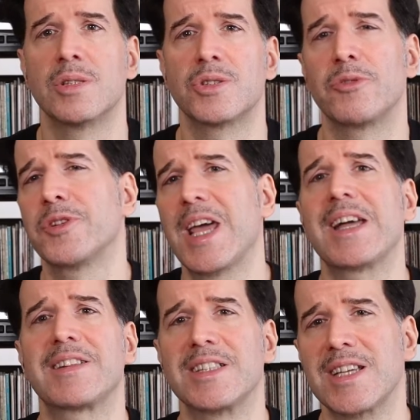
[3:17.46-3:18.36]
So for
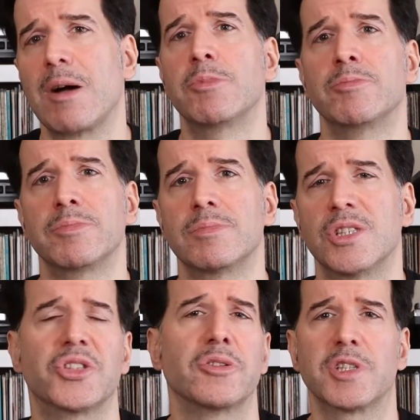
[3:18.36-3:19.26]
that, this album
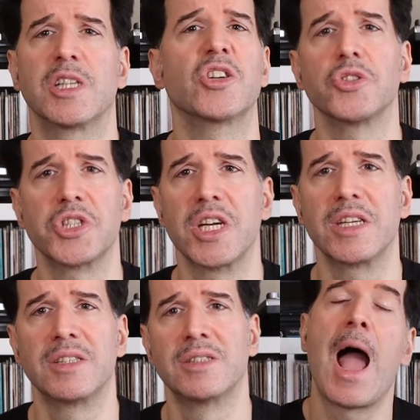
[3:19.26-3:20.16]
deserves a little
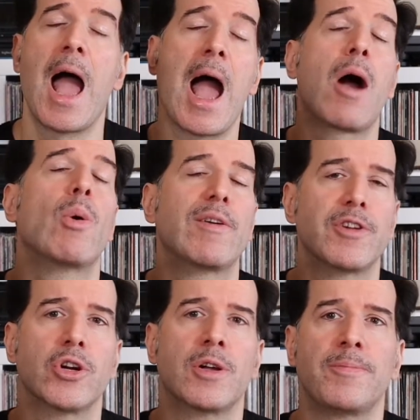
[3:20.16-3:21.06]
shade.
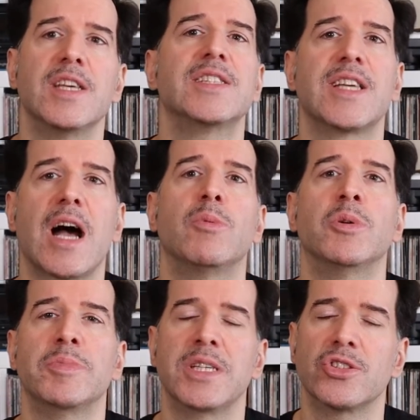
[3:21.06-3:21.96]
However, this
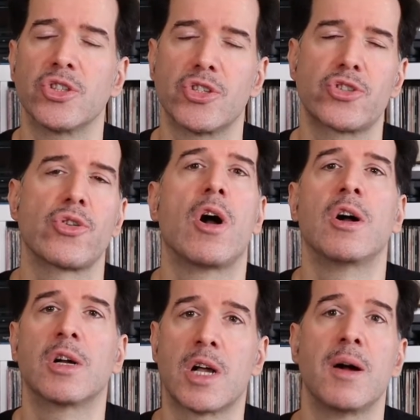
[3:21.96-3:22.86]
album is a
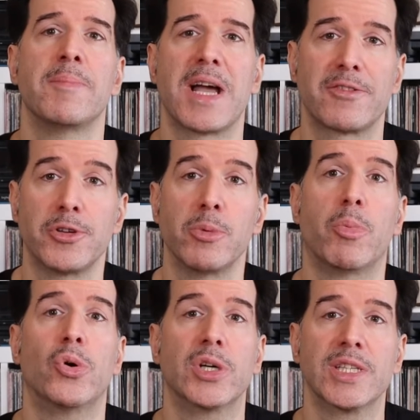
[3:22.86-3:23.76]
strong comeback for the
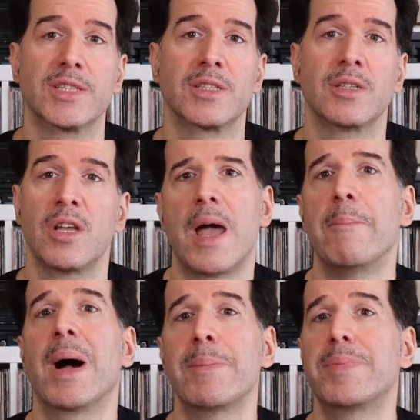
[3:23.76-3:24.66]
boys and
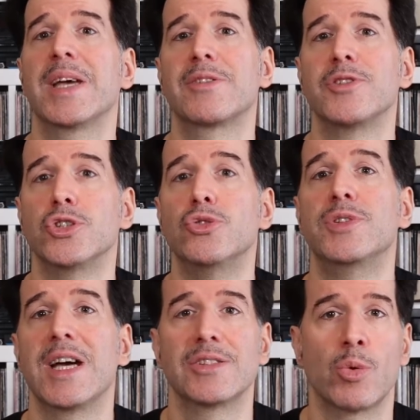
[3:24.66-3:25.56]
my pick for
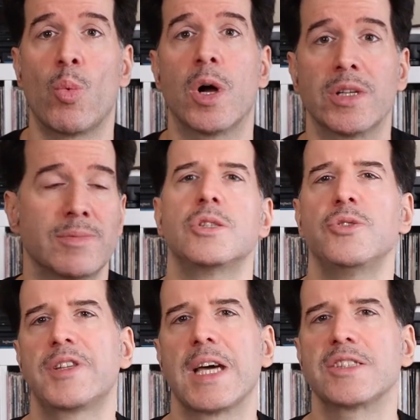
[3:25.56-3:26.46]
2001.
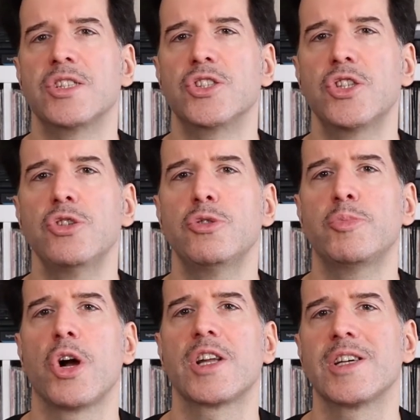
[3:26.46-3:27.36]
2002
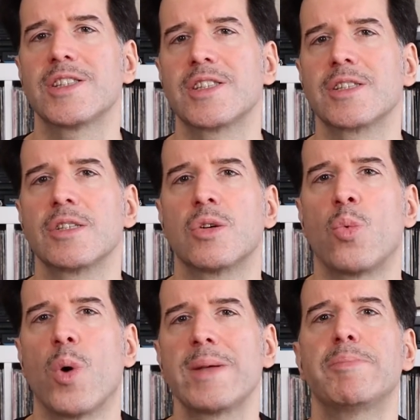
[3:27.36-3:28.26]
brought us
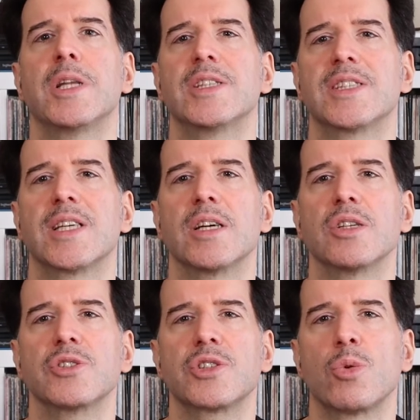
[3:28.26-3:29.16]
White Blood
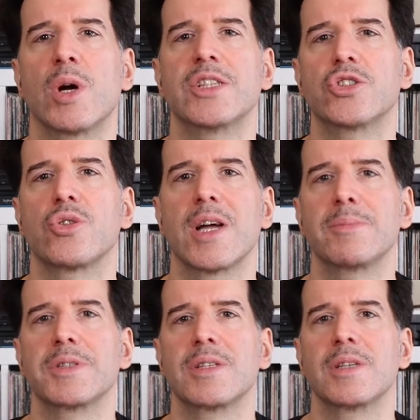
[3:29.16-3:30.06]
Cells, The White
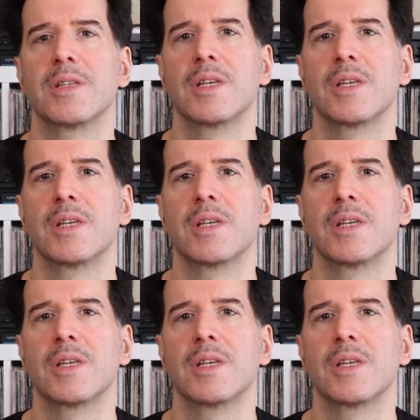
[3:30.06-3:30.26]
Stripes.